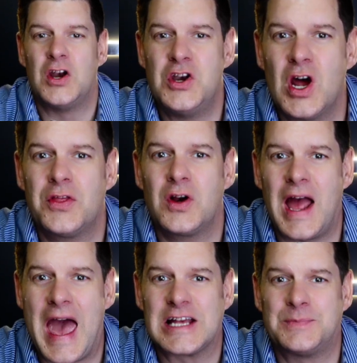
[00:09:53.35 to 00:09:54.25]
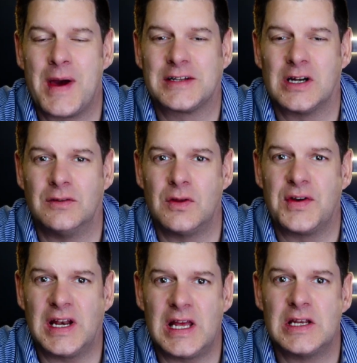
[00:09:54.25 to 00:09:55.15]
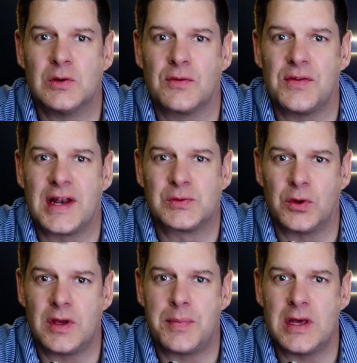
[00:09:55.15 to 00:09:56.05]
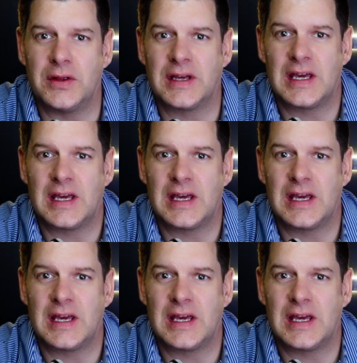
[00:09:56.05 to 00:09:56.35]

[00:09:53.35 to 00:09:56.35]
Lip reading: Another aspect of living in Indian River that is really appealing,